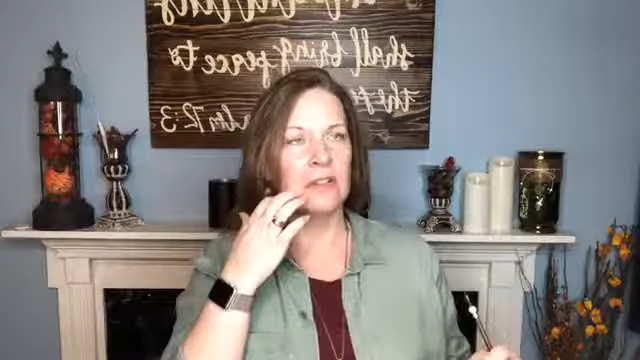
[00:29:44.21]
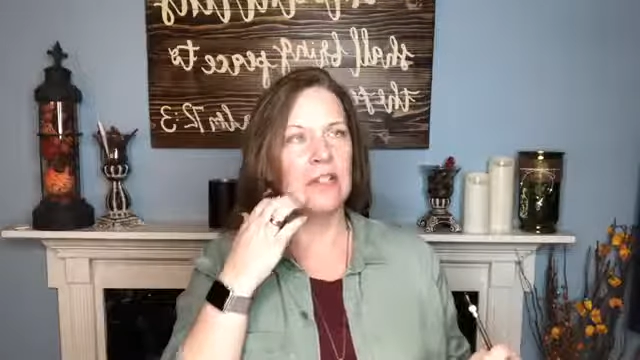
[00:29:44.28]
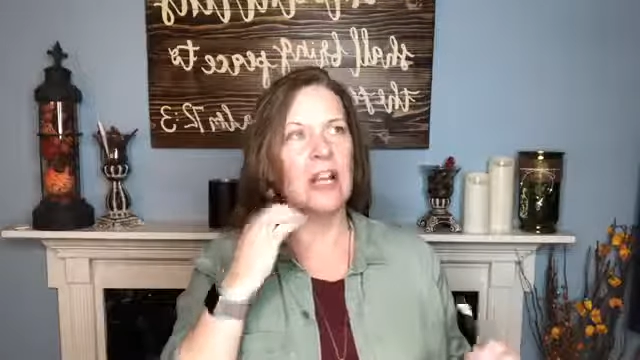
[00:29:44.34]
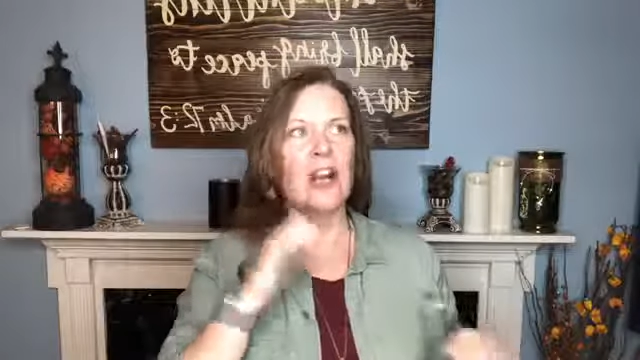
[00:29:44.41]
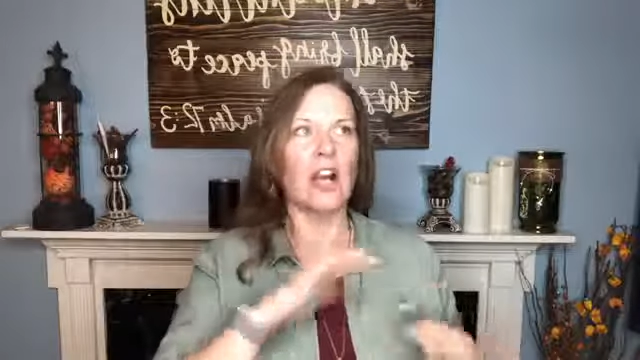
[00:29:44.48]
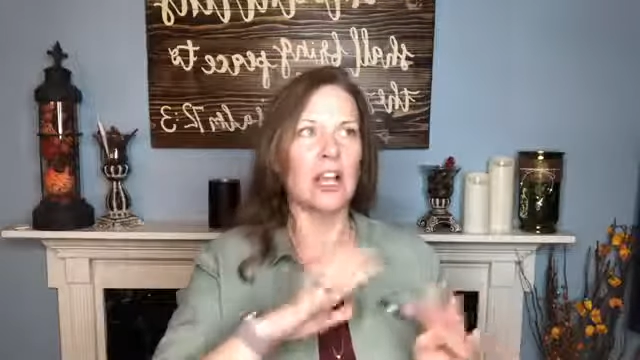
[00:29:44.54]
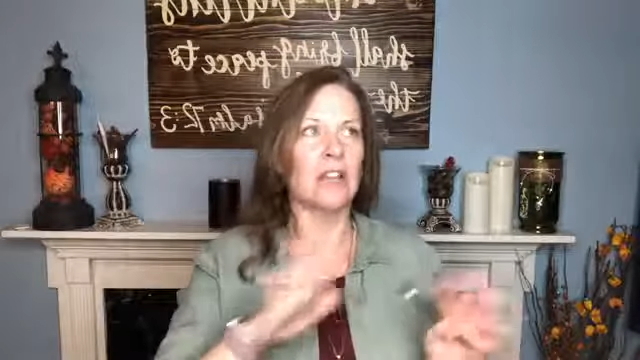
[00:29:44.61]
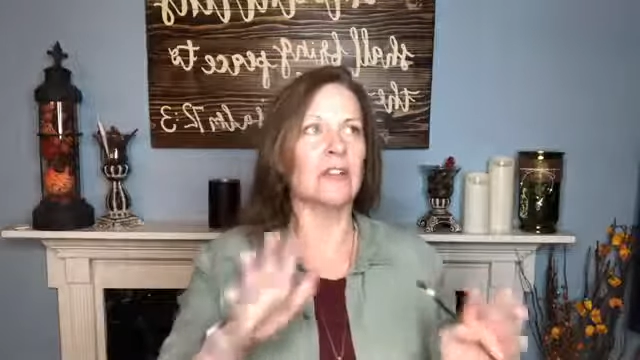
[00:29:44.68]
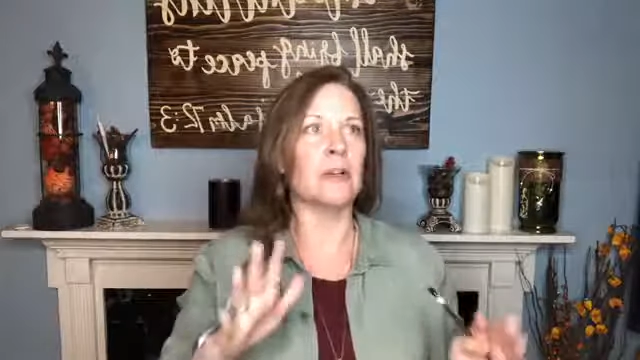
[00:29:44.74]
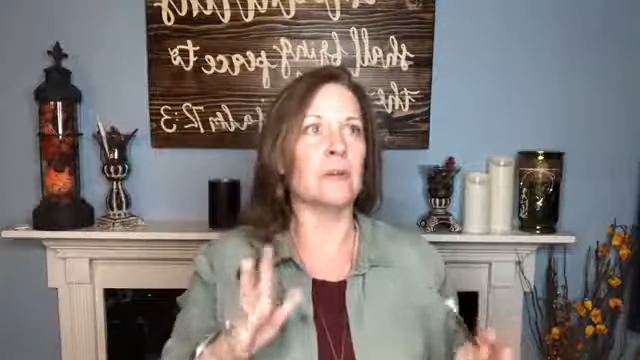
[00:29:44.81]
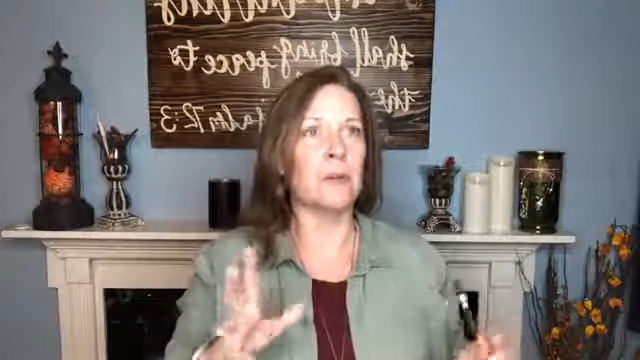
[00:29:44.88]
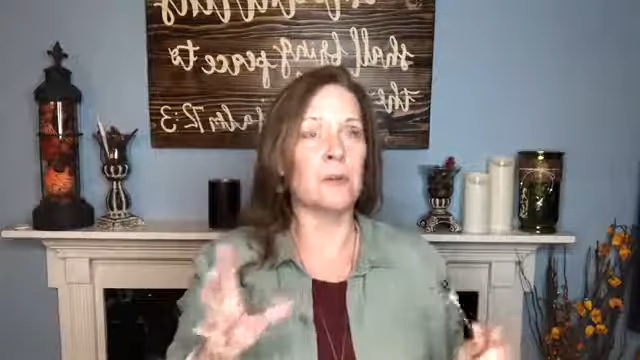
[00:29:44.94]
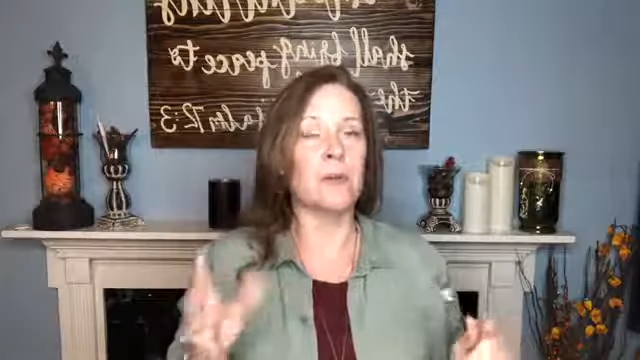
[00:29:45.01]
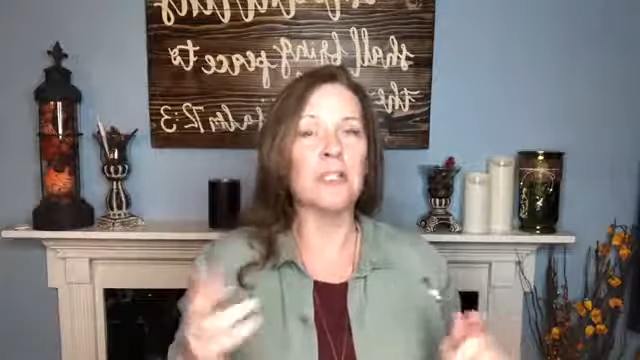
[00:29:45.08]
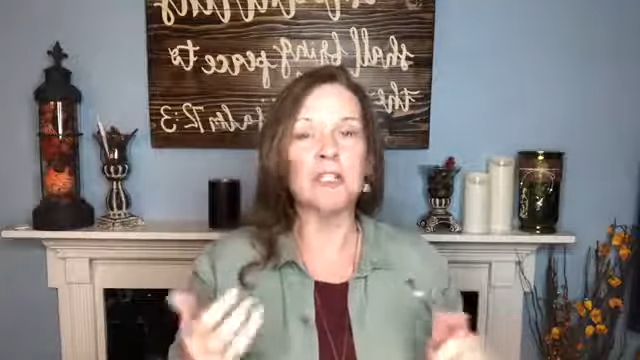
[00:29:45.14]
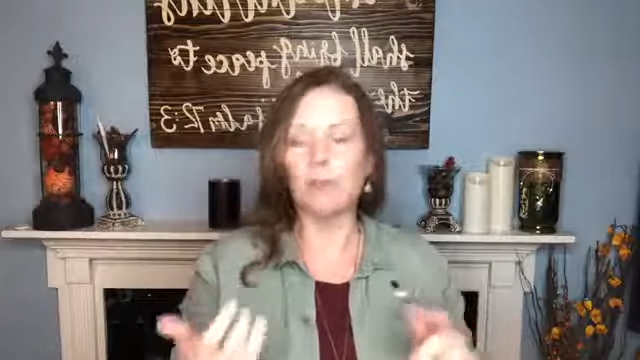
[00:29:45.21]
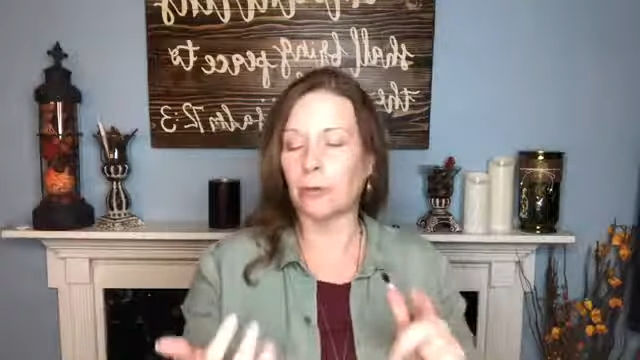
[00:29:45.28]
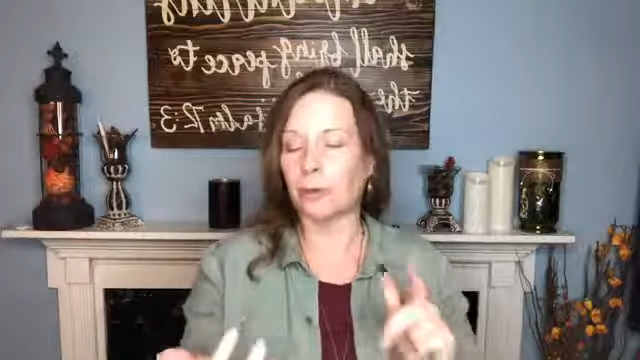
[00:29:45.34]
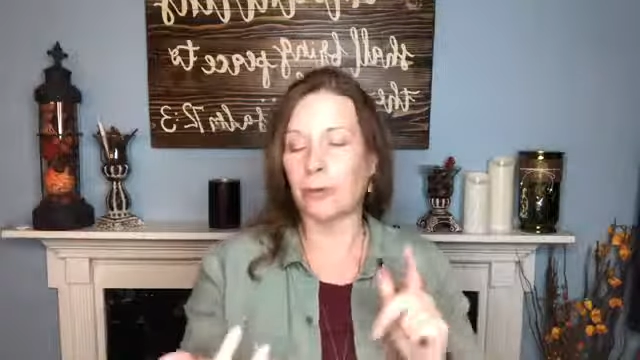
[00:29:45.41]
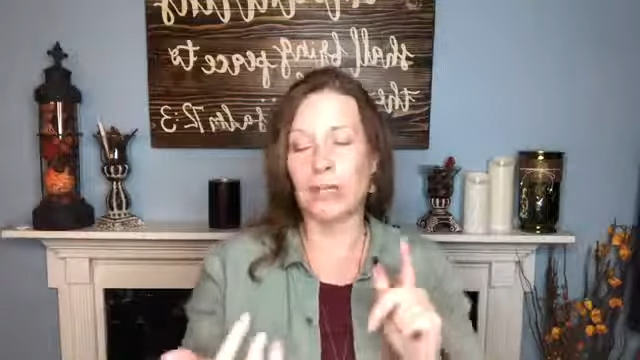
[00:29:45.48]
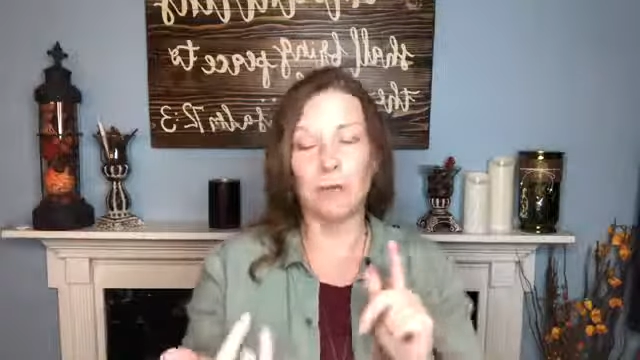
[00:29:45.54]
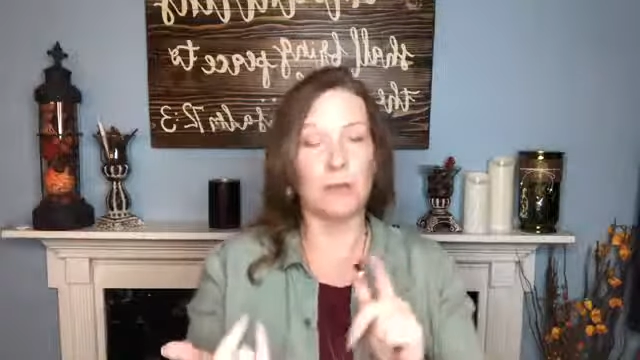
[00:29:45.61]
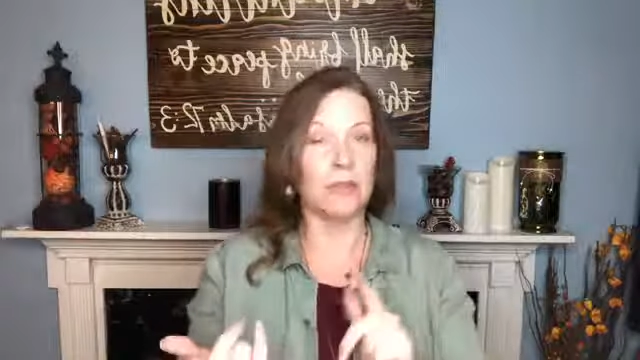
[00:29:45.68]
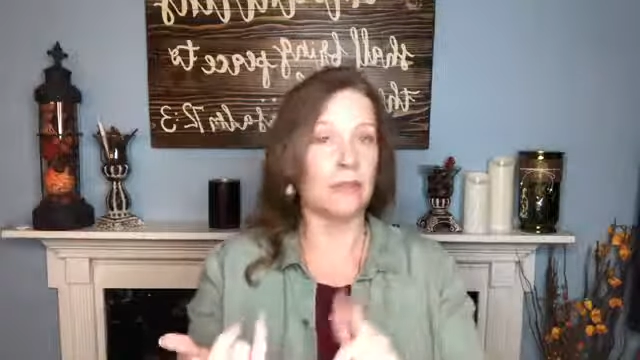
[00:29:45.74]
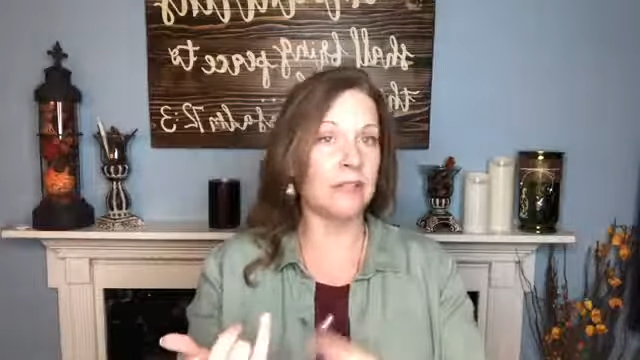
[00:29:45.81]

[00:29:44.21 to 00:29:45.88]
not all of them, but most of them can be done with